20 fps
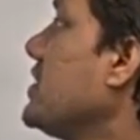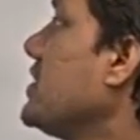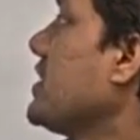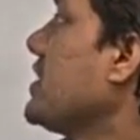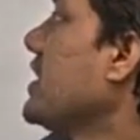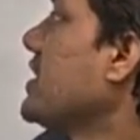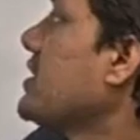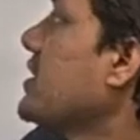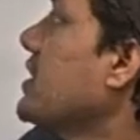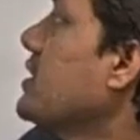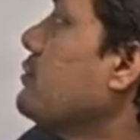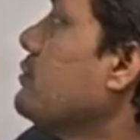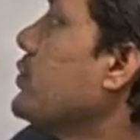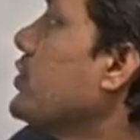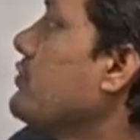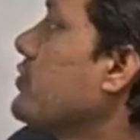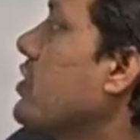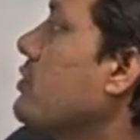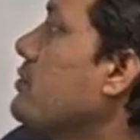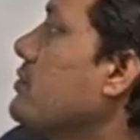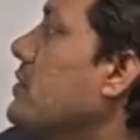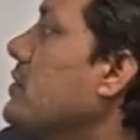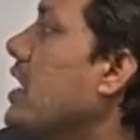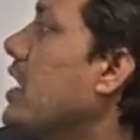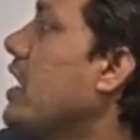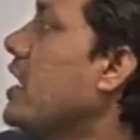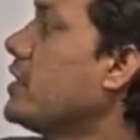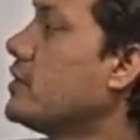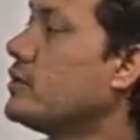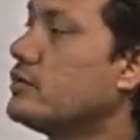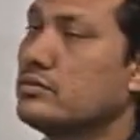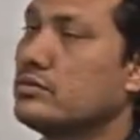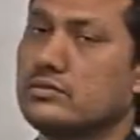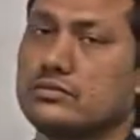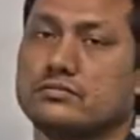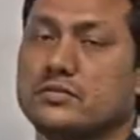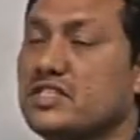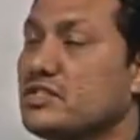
which takes the input from R2,